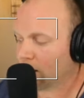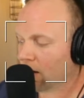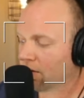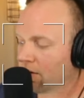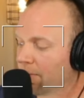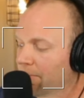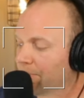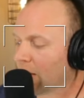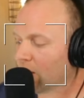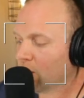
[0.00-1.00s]
All right.
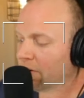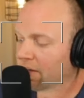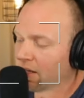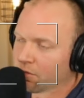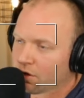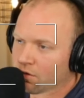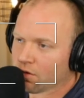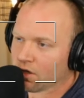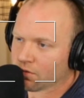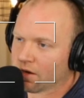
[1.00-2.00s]
I hope I came
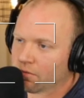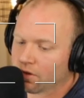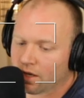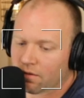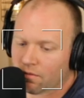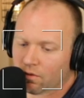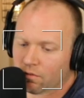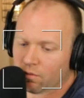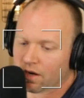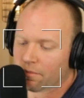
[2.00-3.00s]
across right with that, with
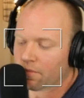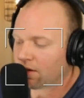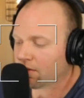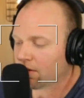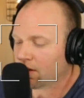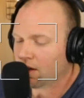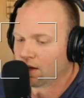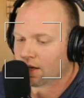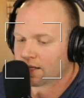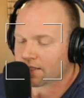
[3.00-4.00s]
what I meant.
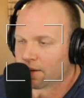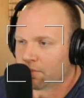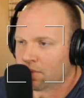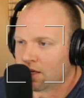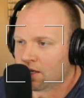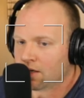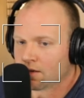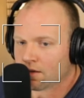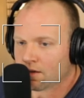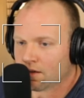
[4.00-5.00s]
Because I mean
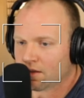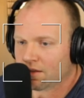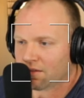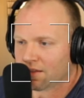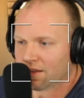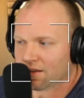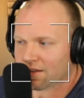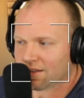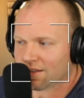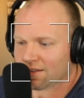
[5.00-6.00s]
that,
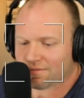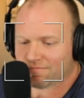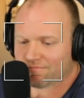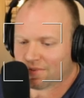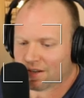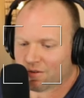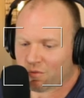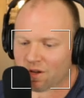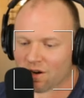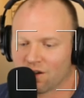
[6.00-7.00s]

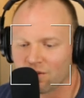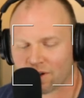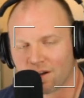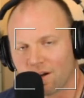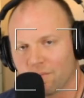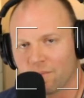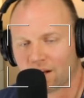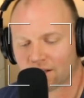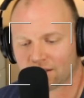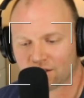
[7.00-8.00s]
we are the way God made
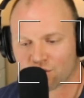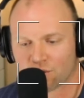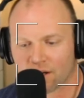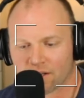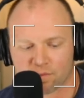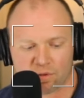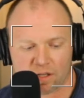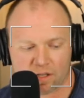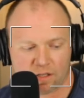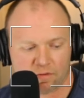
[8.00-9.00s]
us, and trying to
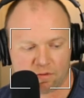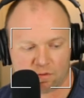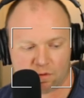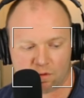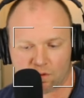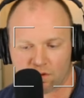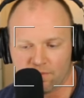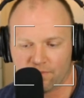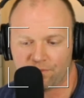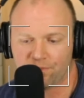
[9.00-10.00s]
play a different role
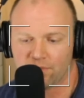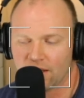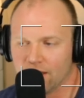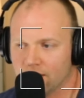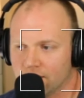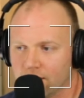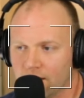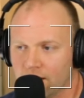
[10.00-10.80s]
is